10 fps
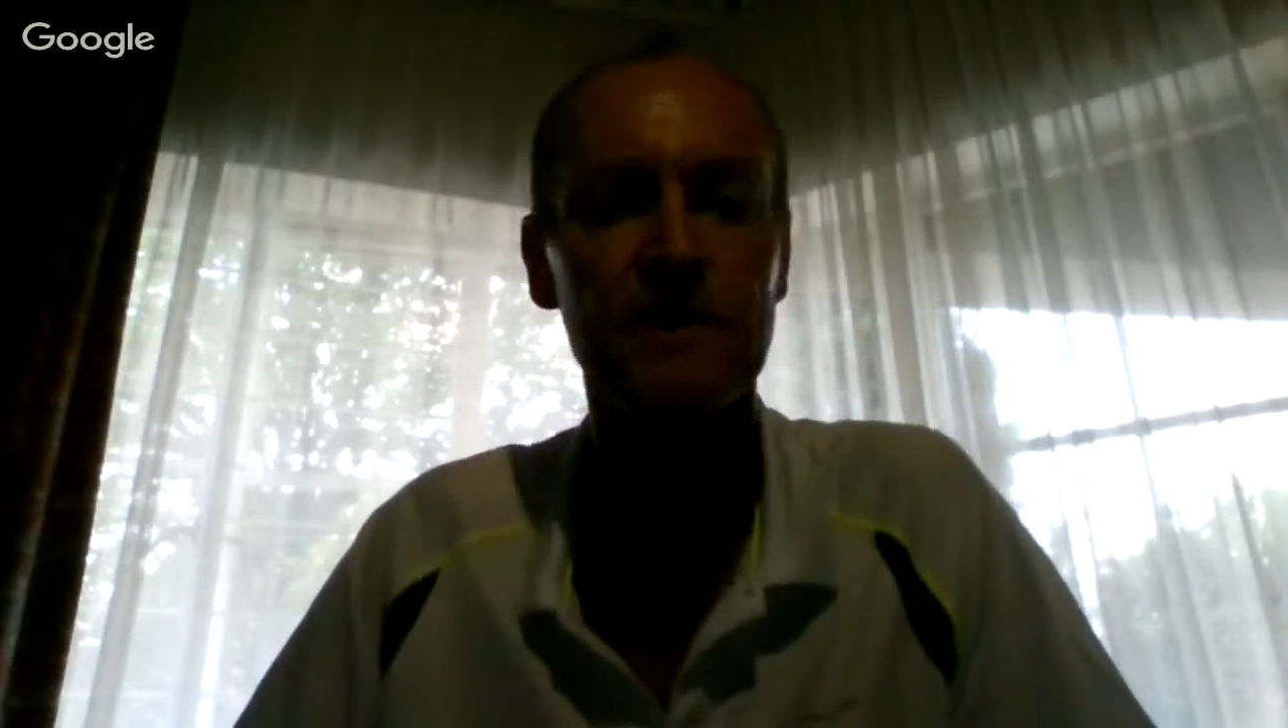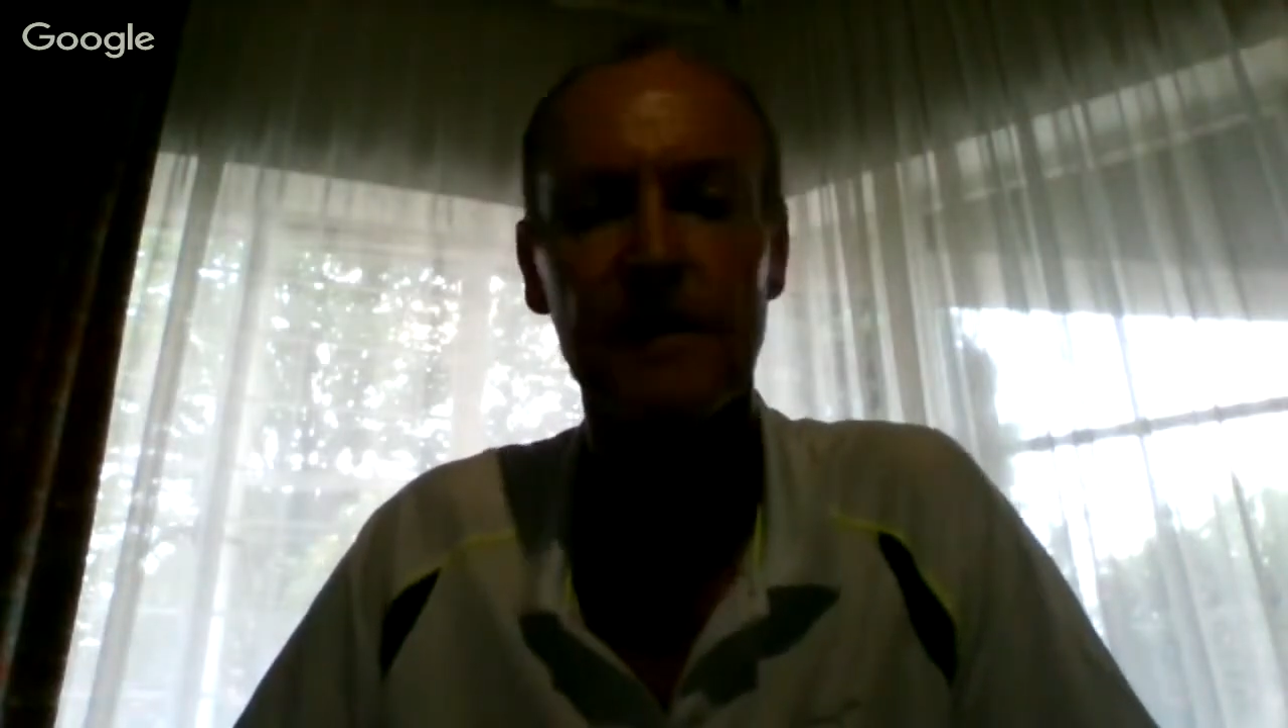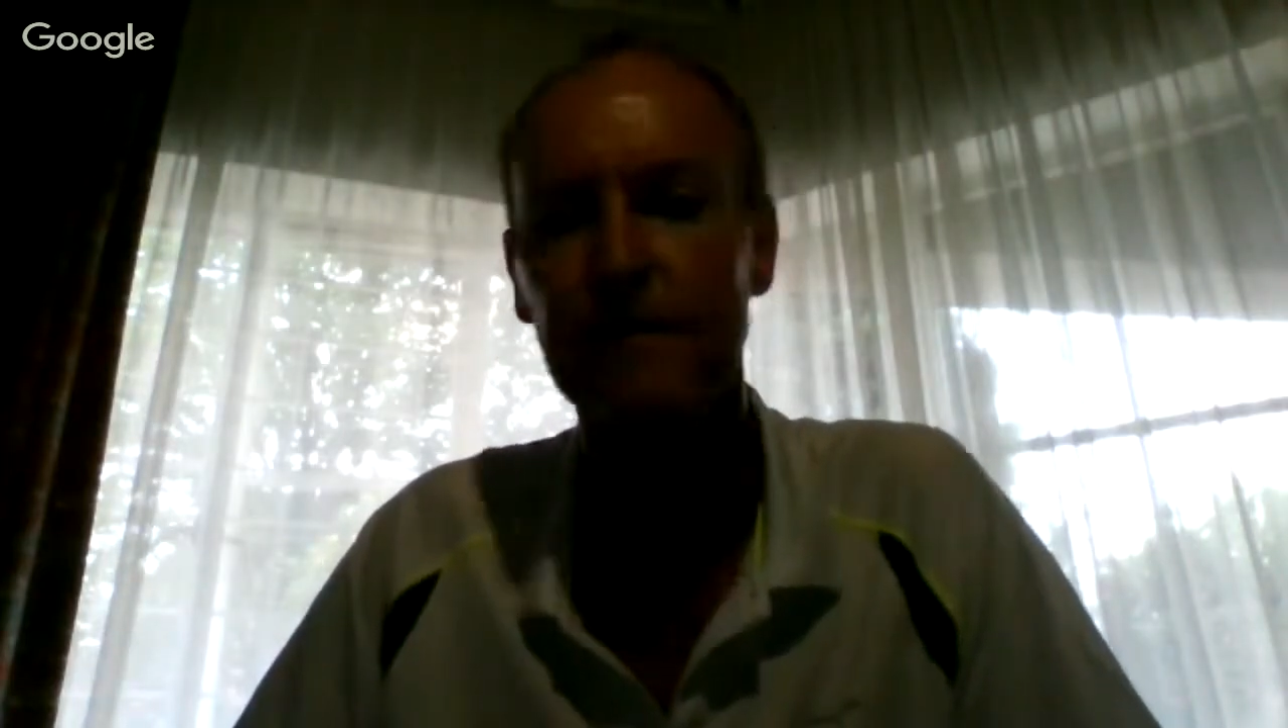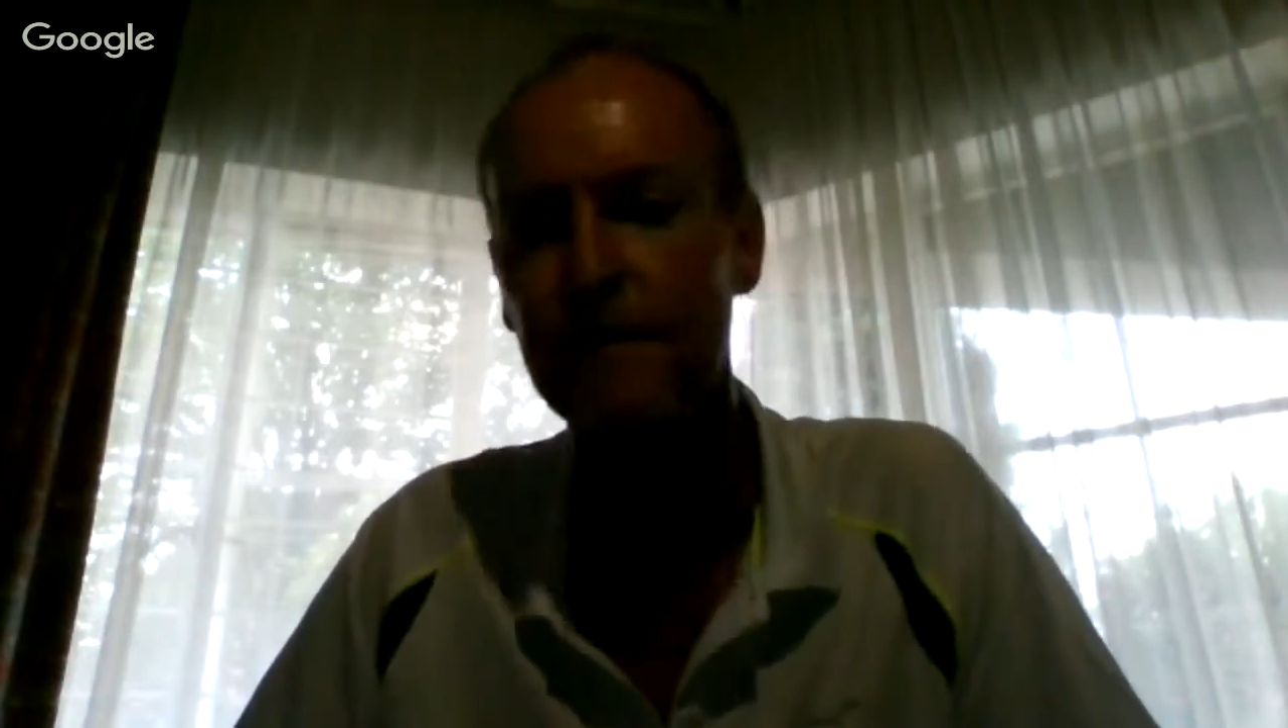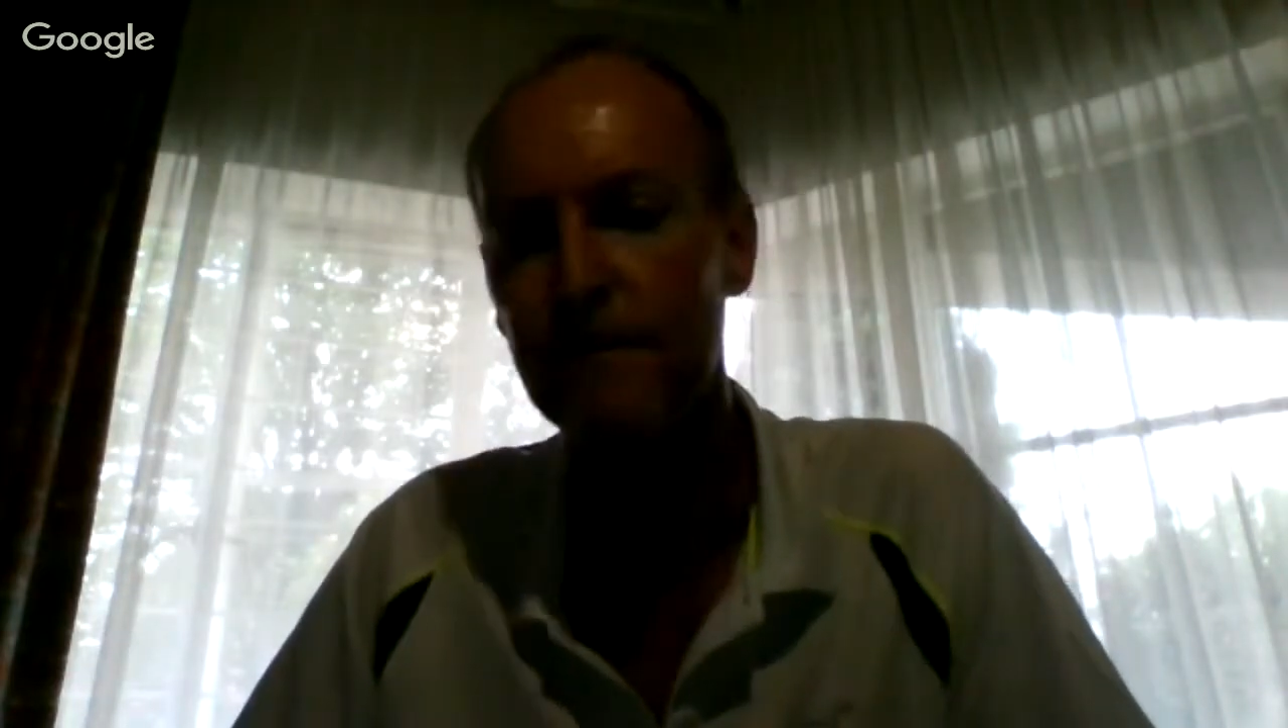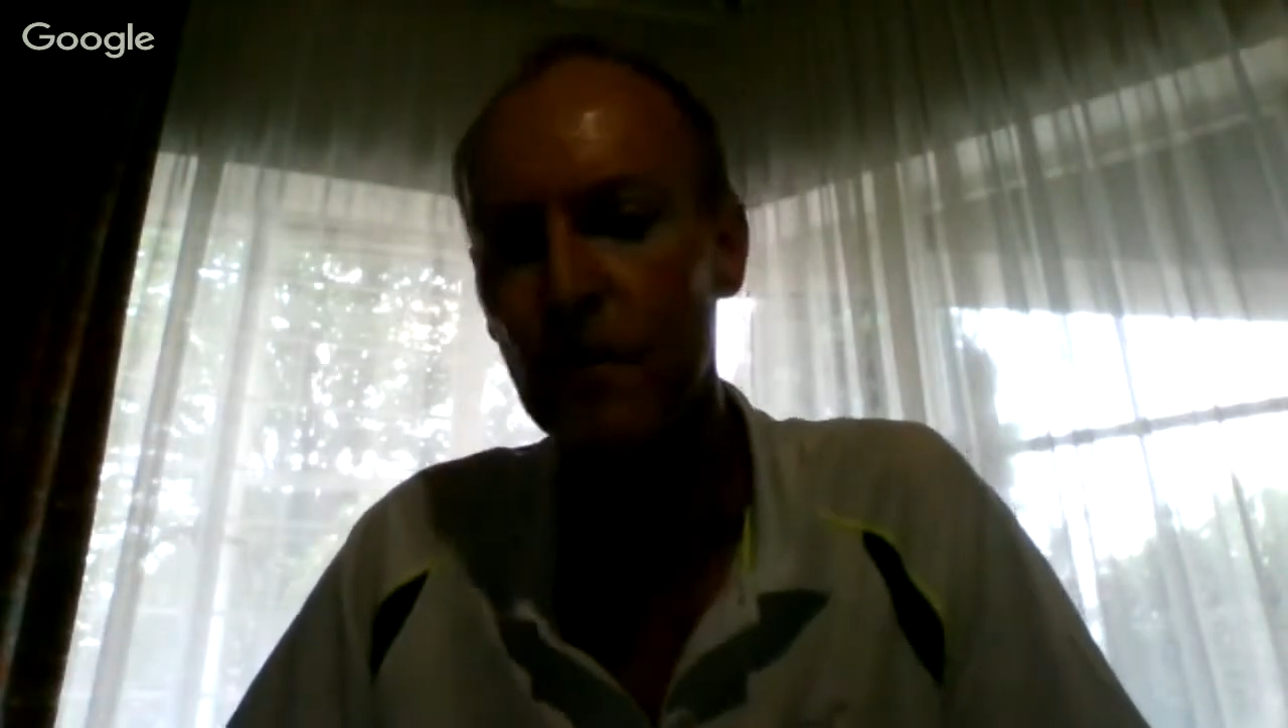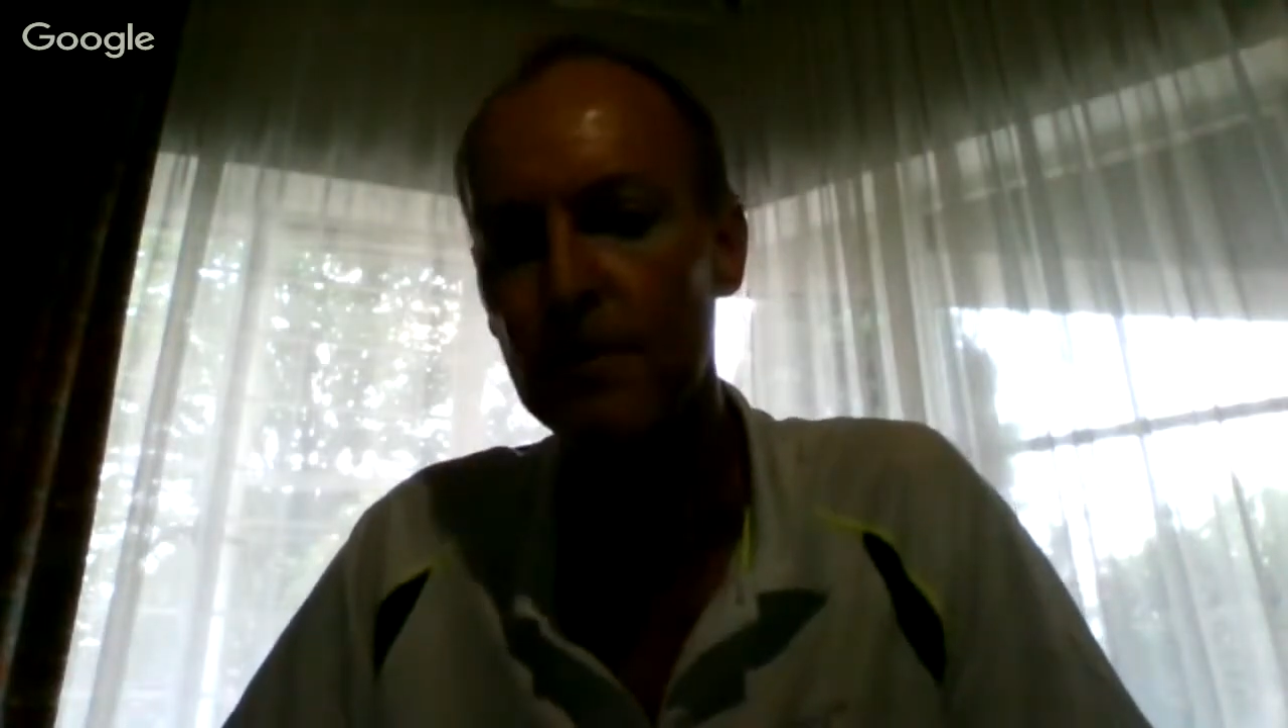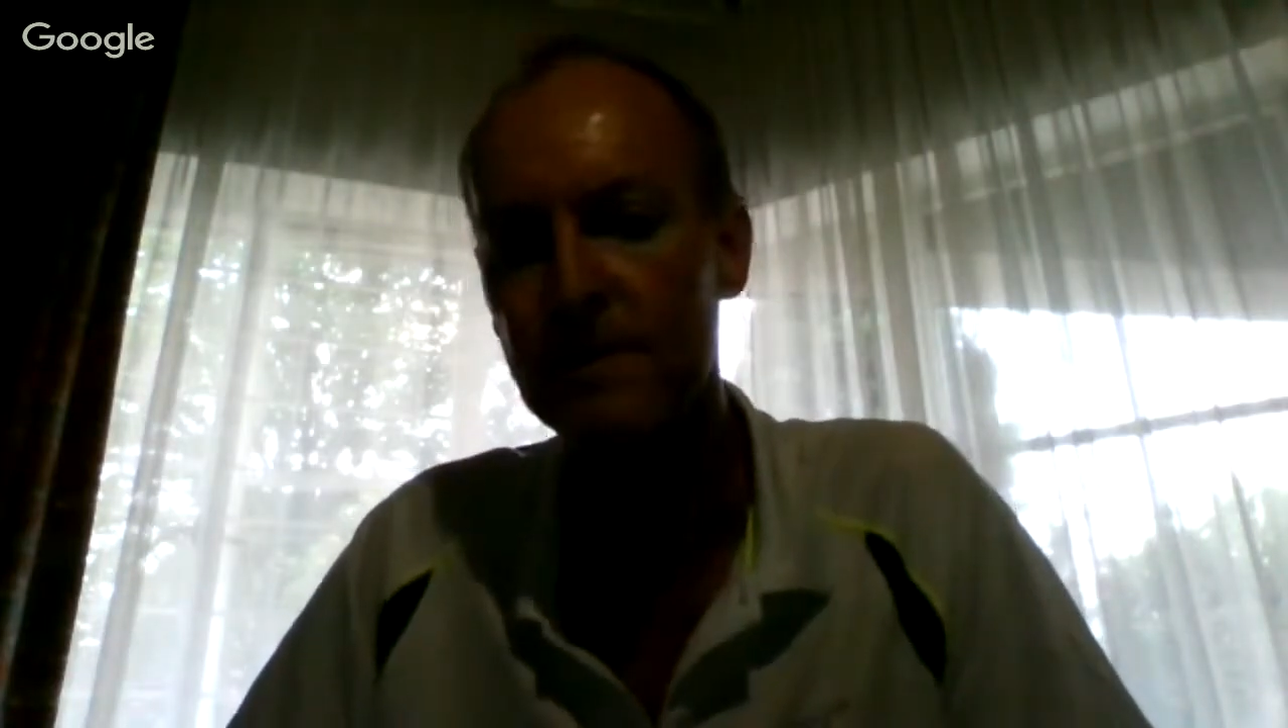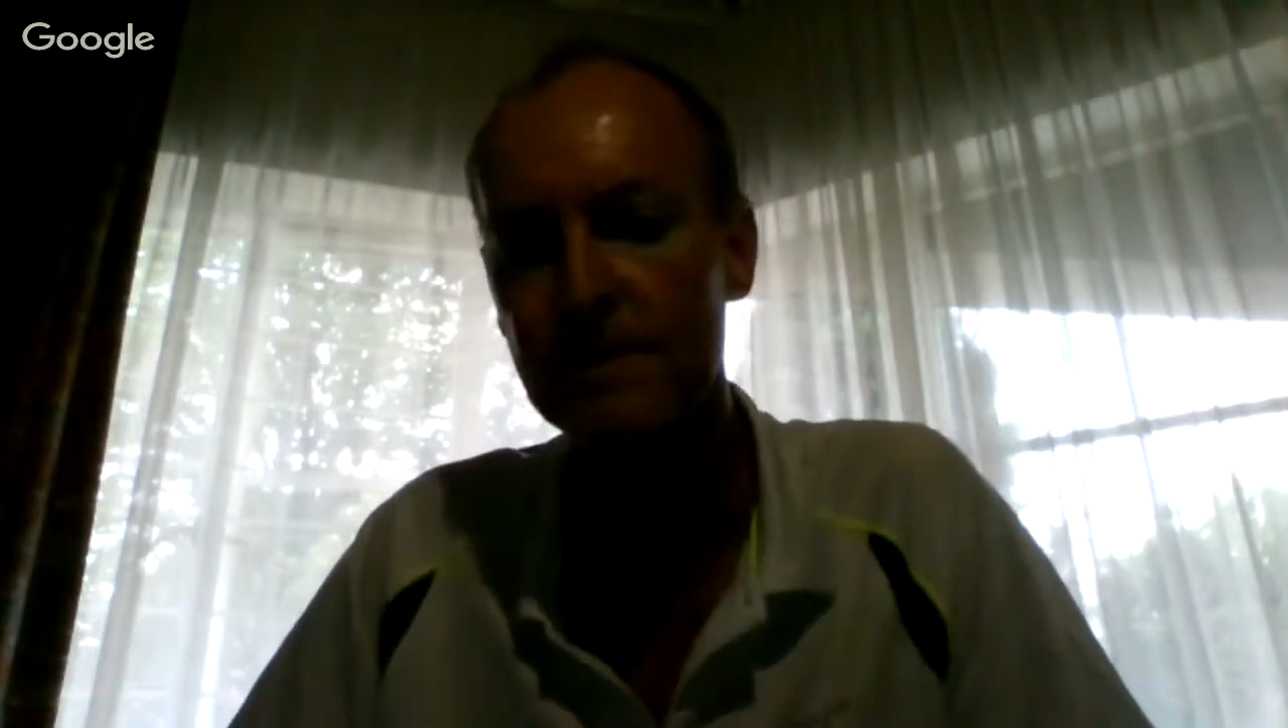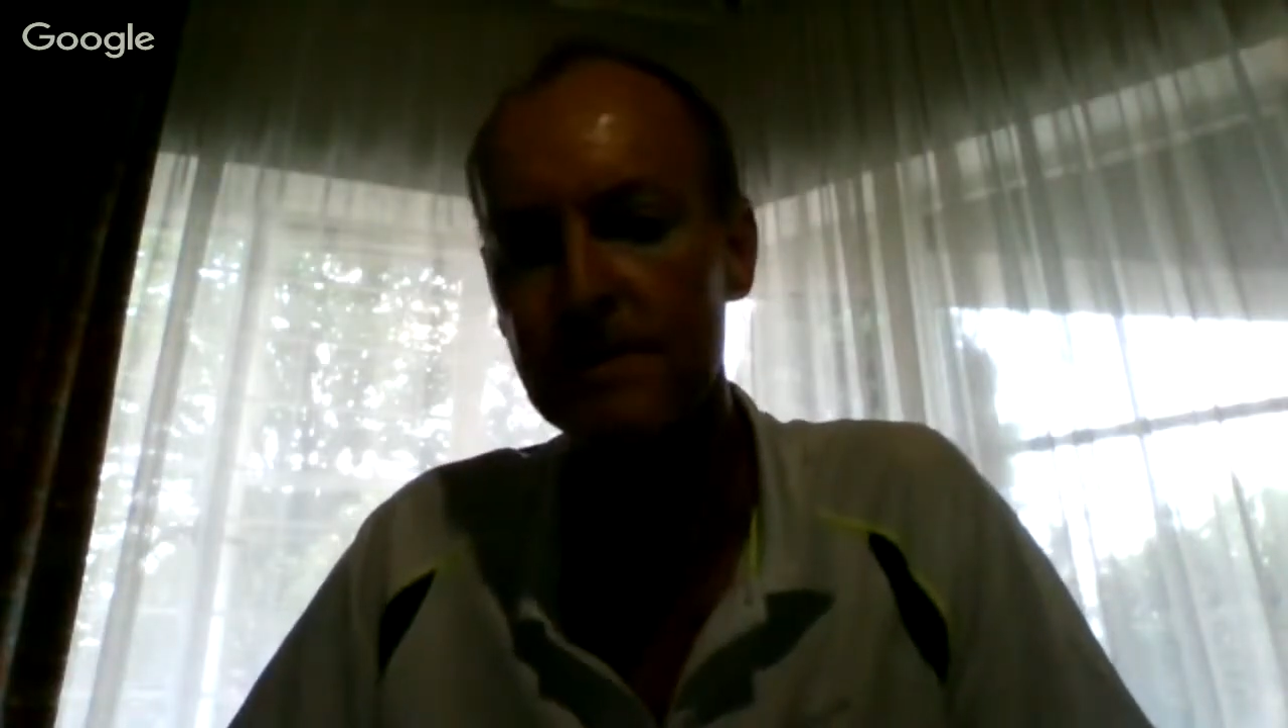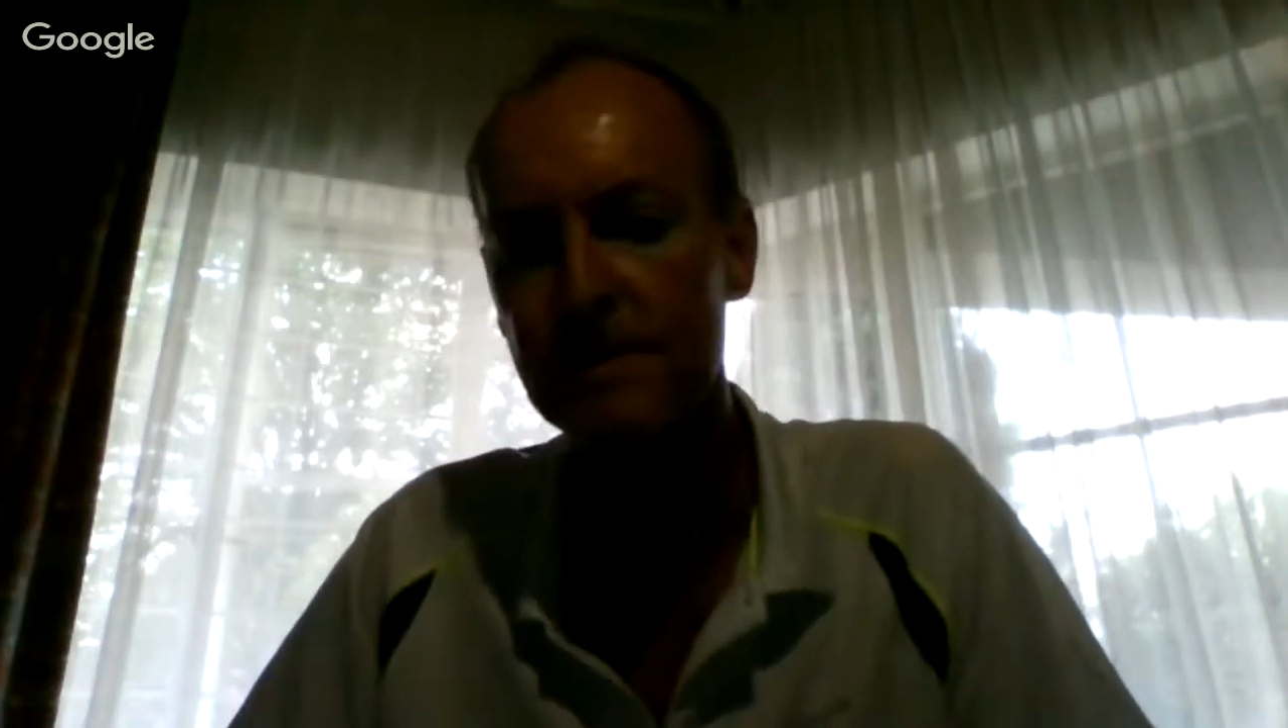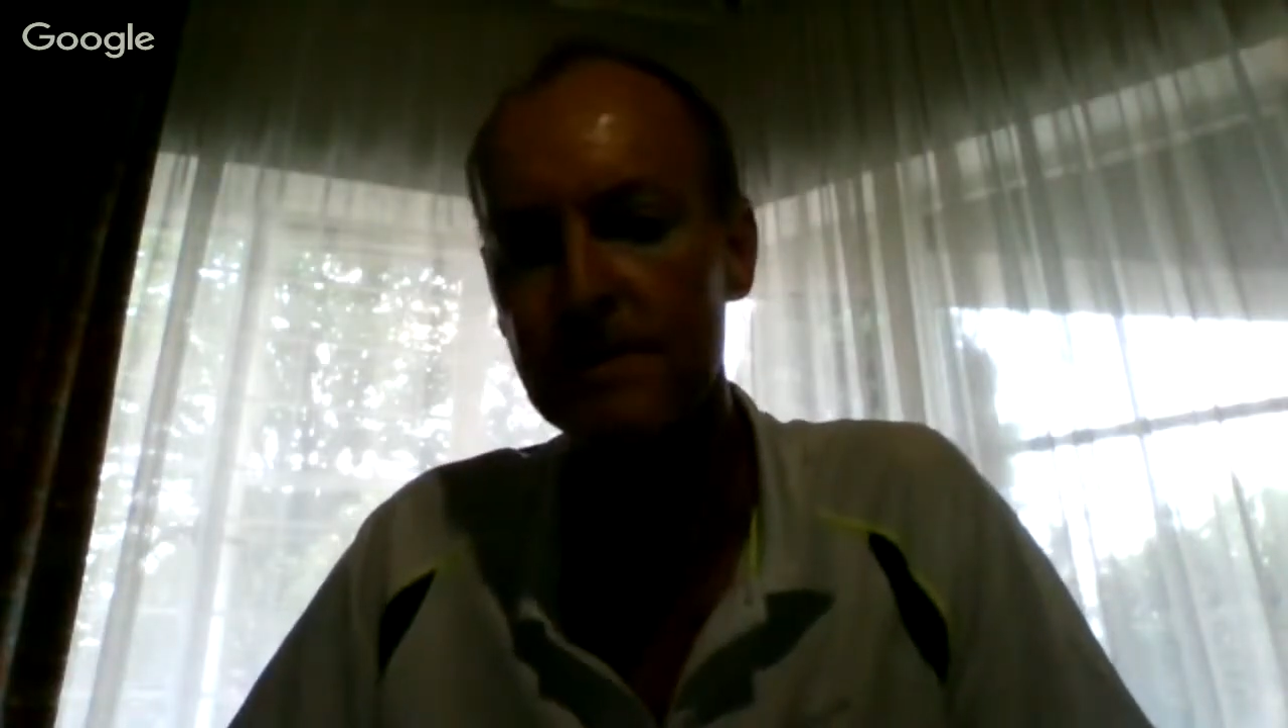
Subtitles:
and force